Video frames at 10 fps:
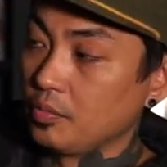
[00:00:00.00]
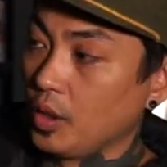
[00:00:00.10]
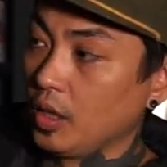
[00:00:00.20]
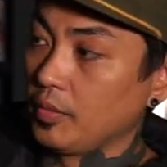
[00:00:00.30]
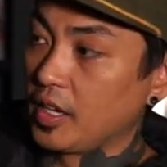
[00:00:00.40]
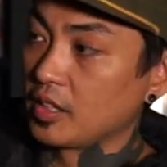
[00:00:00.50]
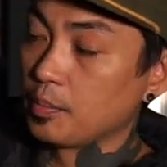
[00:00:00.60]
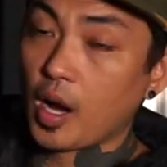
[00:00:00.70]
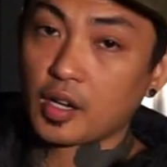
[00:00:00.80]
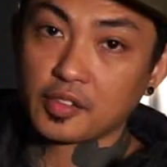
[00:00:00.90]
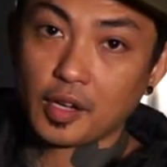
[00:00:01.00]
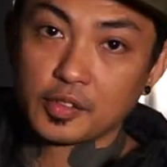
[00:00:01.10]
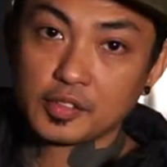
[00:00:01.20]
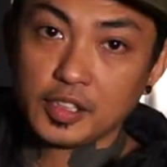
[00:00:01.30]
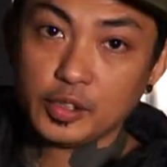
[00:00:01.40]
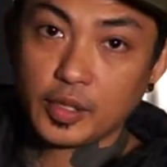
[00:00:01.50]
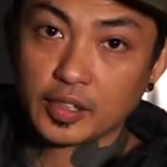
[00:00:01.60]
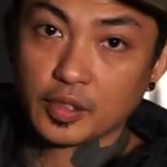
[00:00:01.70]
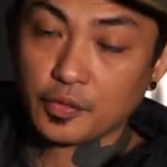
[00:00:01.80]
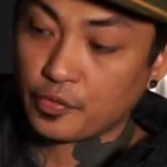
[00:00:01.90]
Well, out of the box, obviously, you
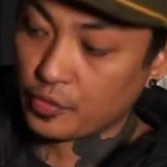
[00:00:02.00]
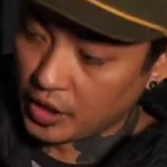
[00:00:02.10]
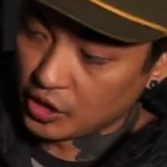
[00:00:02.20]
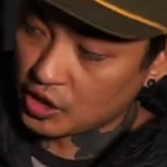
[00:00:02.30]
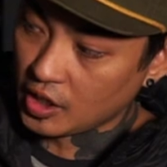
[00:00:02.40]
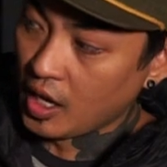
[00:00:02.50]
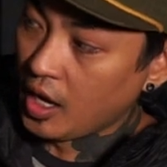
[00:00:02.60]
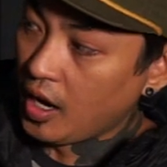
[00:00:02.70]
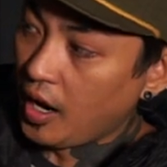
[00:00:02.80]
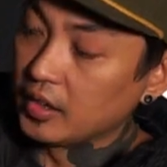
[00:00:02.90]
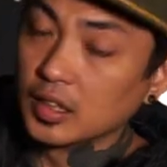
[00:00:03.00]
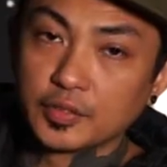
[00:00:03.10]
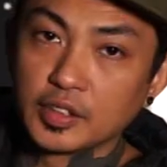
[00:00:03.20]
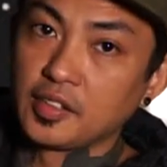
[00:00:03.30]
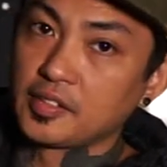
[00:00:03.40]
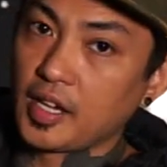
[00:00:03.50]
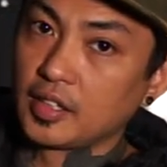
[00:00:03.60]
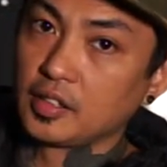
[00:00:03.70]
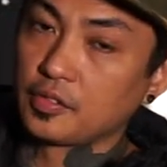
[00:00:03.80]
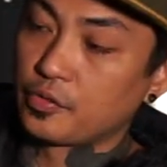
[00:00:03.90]
get the fridge. I love the design
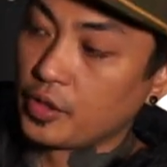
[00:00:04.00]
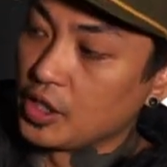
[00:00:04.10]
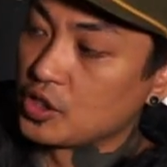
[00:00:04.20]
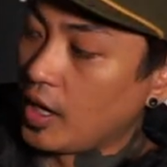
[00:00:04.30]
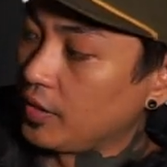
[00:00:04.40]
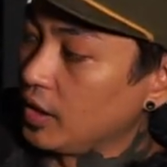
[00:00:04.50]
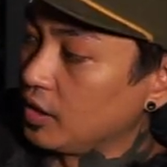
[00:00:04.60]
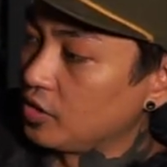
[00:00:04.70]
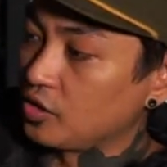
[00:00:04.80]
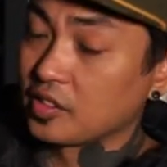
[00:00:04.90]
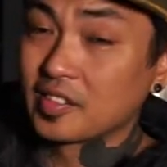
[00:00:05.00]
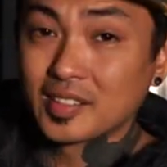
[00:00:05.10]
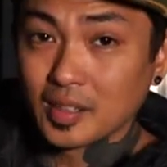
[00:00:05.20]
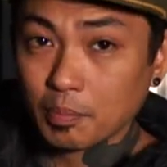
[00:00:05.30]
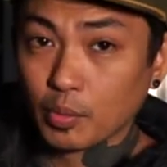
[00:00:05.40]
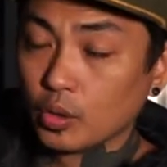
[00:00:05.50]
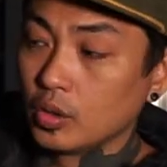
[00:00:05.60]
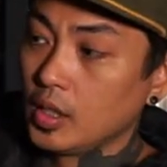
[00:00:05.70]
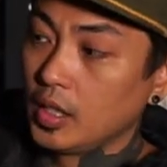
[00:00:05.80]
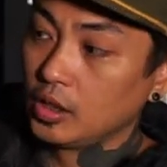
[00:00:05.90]
of this fridge. I think it's just
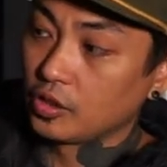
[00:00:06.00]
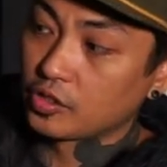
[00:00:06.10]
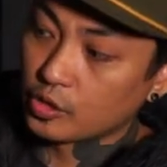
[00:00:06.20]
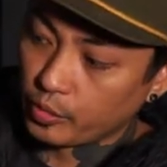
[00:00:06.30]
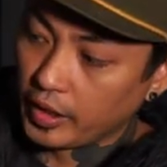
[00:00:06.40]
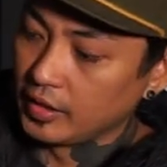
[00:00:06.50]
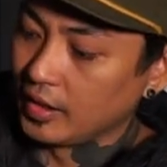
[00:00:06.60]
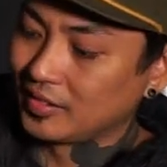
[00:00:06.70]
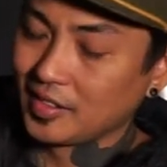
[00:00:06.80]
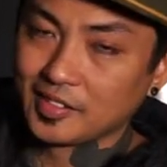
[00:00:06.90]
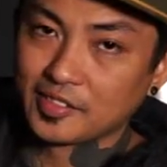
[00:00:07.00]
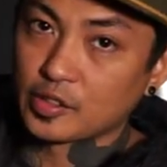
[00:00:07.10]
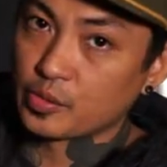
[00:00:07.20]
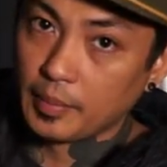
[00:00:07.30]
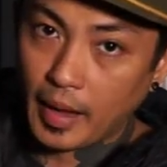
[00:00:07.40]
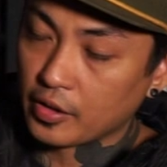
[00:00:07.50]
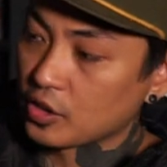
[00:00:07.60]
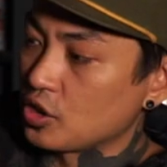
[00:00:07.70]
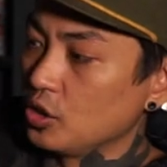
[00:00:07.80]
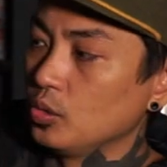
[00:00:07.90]
simple. It looks great. It doesn't scream out
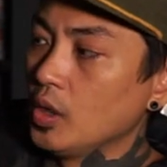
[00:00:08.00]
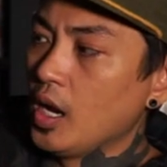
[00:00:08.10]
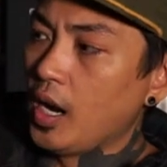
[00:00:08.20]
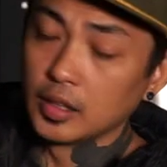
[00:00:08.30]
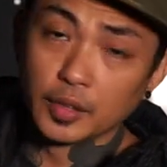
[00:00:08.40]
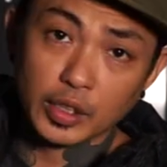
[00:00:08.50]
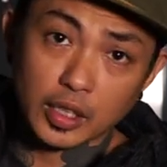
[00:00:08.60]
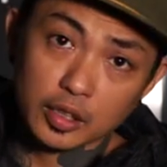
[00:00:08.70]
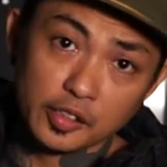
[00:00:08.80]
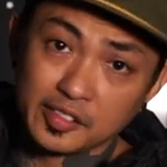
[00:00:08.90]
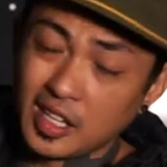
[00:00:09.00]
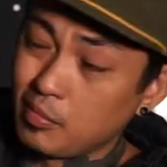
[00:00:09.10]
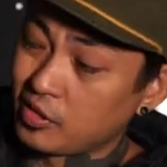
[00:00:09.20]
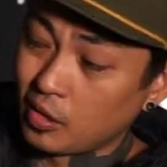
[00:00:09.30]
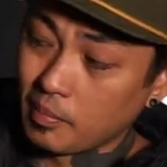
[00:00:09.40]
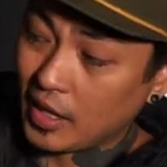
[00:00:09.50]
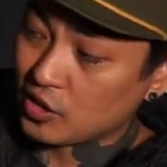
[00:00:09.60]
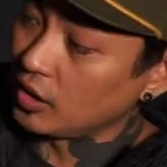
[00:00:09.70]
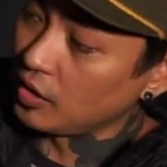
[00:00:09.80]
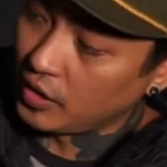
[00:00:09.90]
at you. I love the color schemes. It'll
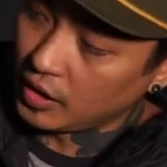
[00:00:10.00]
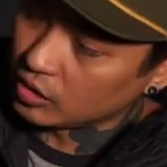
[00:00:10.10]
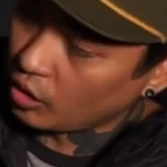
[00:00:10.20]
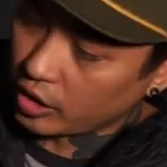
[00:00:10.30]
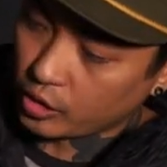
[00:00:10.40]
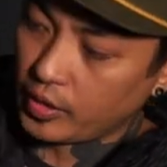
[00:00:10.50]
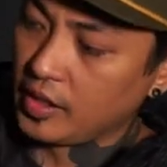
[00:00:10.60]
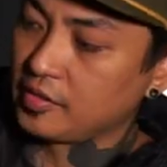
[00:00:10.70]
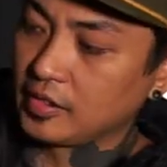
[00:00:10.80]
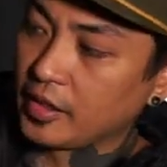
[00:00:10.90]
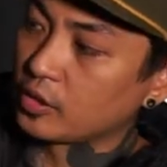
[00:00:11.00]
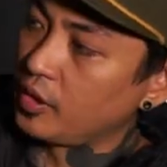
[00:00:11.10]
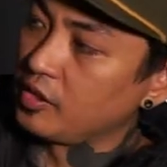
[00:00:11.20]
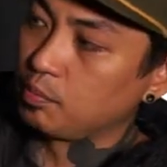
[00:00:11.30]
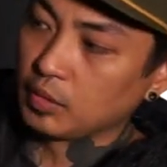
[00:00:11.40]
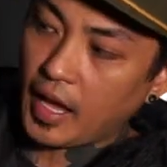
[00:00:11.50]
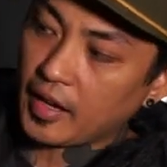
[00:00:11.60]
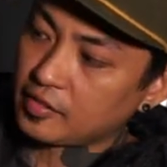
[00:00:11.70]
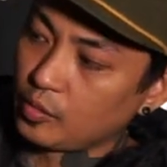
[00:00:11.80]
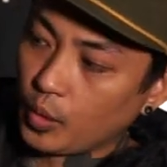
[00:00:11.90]
match anything. Dark grays, light grays,
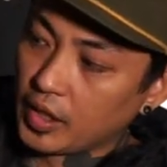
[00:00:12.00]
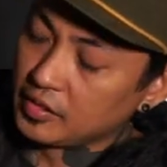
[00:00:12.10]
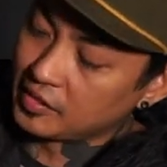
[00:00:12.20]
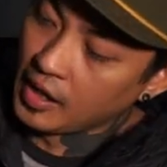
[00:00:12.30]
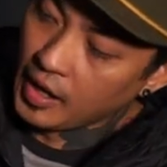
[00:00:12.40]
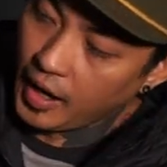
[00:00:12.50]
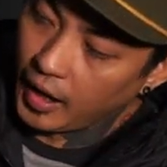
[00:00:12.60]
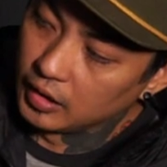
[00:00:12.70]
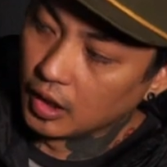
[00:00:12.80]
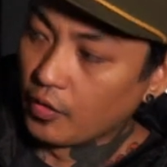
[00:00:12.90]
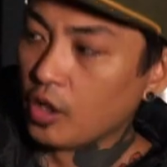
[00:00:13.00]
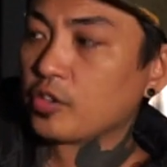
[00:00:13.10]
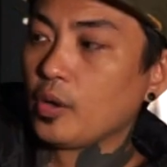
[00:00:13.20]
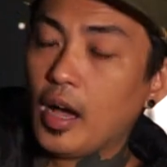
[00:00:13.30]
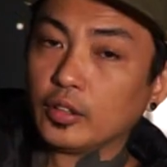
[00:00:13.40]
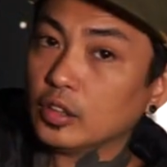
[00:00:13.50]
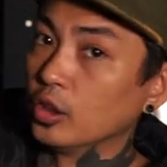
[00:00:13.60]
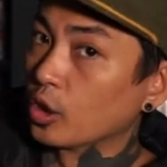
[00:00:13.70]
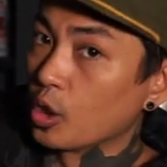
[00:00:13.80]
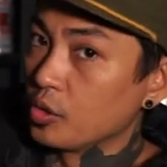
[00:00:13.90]
blacks, whites. I love also how the
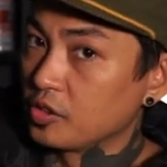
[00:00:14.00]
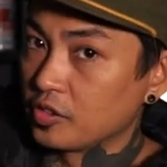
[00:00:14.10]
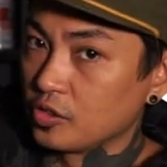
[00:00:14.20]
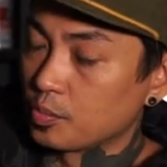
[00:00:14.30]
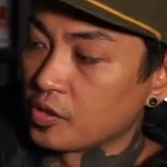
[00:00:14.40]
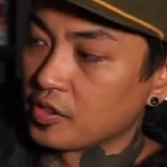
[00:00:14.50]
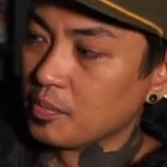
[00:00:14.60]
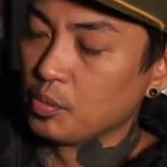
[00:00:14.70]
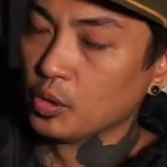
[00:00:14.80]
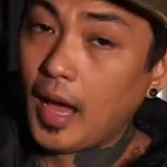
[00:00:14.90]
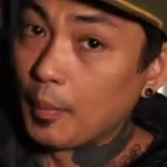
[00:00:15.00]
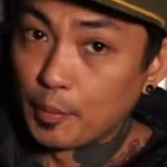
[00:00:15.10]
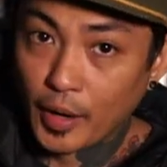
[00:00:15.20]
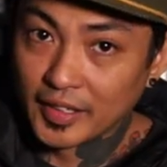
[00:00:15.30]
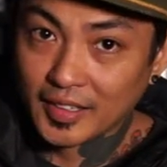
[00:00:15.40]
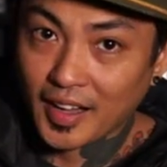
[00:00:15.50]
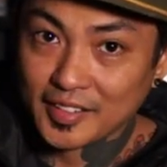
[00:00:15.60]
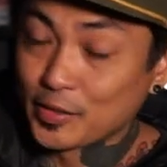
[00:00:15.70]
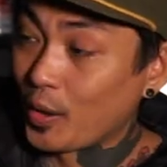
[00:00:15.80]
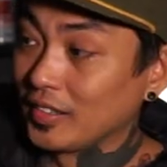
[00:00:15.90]
logo is just super simple. I'm a branding guy,
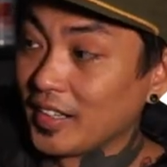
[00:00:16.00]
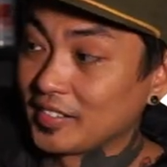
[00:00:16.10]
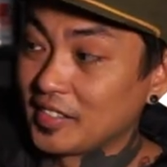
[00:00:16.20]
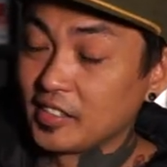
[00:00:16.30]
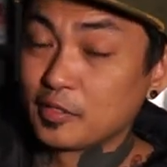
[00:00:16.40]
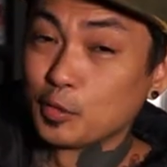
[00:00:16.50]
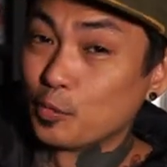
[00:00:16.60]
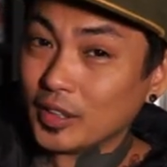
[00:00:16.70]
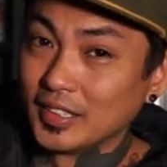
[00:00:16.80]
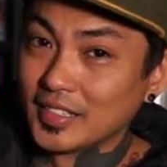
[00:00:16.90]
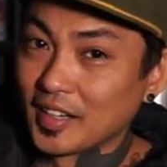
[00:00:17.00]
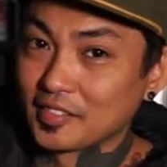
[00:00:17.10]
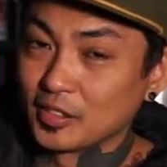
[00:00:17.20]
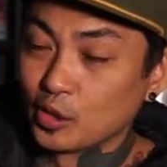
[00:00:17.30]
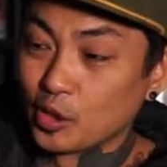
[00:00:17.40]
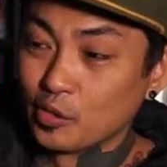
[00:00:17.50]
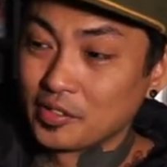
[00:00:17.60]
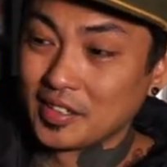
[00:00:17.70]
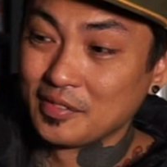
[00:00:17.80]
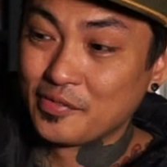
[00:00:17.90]
so I like things with really nice
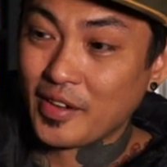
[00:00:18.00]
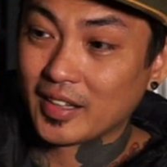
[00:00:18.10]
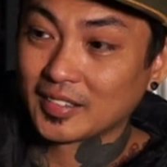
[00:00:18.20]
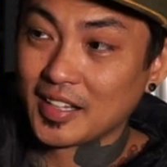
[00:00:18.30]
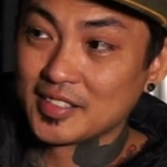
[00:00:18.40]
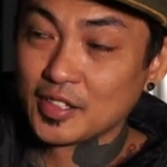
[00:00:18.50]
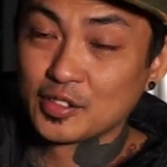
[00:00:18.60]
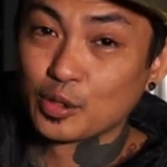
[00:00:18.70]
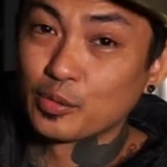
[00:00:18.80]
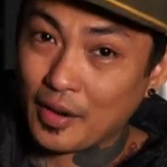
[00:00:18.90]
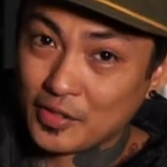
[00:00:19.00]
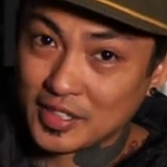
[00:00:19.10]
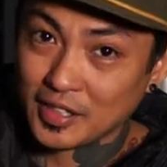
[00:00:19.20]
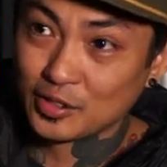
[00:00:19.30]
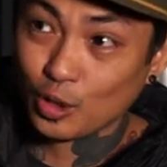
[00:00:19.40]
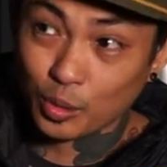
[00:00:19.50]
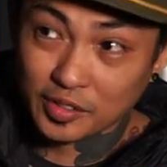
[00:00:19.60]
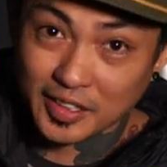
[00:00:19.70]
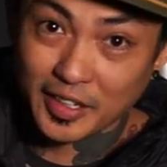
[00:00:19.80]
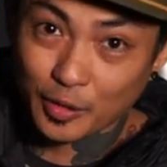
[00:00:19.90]
logos. In fact, I tend to gravitate
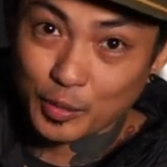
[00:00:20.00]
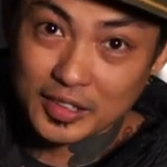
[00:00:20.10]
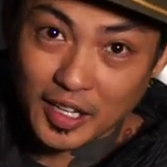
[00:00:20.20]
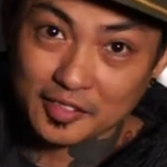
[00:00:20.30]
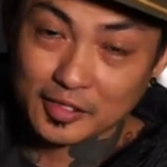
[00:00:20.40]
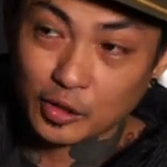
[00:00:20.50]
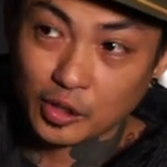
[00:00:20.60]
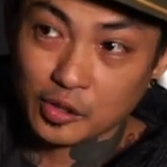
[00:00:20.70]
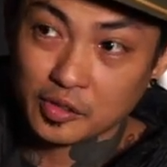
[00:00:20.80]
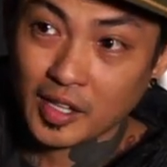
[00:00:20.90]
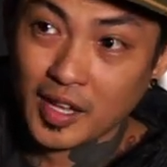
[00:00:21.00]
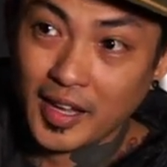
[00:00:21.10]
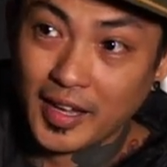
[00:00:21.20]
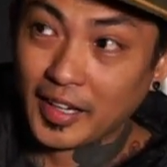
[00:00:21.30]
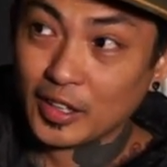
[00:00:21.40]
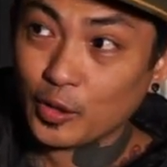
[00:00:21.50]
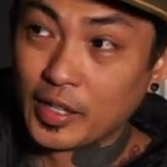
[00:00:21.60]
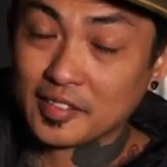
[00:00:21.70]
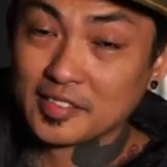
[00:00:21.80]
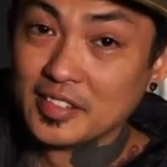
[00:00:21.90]
towards gear with nice logos. And I know it
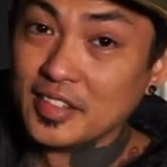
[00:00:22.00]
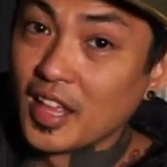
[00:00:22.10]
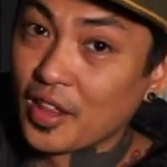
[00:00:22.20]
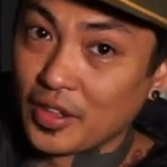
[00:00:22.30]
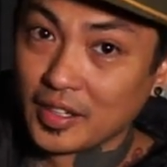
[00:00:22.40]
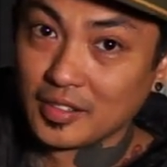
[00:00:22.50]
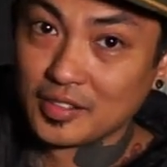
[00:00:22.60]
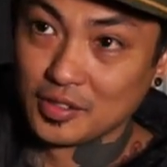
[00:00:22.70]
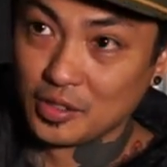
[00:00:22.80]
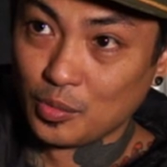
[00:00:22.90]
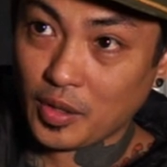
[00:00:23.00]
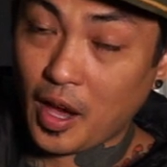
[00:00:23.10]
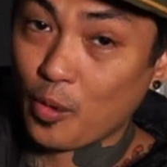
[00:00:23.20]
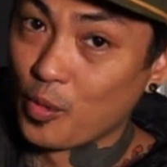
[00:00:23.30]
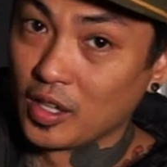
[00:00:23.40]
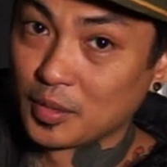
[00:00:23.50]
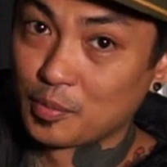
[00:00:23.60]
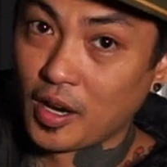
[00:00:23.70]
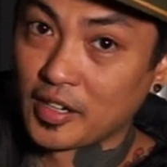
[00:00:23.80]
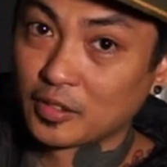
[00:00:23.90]
has nothing to do with how well the
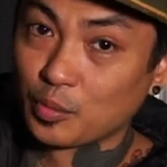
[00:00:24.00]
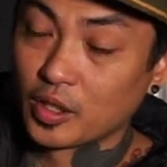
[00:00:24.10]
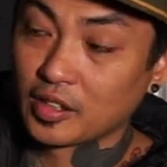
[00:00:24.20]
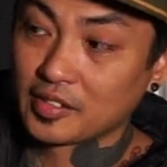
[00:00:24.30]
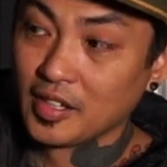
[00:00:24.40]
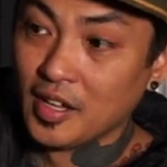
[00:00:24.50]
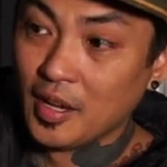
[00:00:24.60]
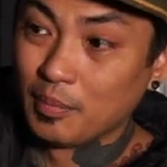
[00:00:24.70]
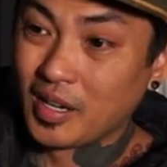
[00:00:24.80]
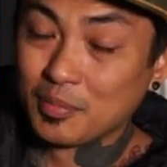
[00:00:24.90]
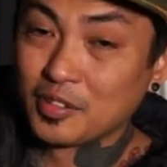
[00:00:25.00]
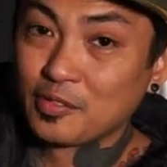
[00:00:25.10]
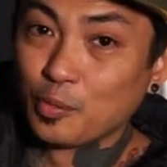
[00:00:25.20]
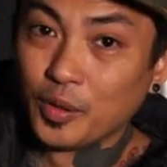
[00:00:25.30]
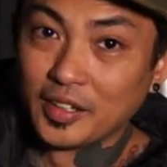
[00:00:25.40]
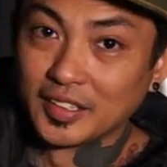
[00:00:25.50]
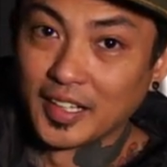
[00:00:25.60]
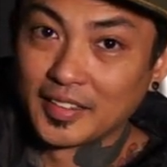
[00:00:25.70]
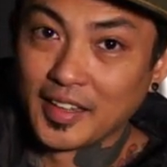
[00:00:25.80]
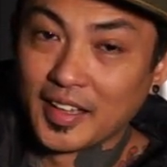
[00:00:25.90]
product works, but I'm just weird
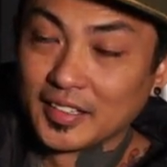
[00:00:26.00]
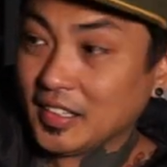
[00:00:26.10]
like that.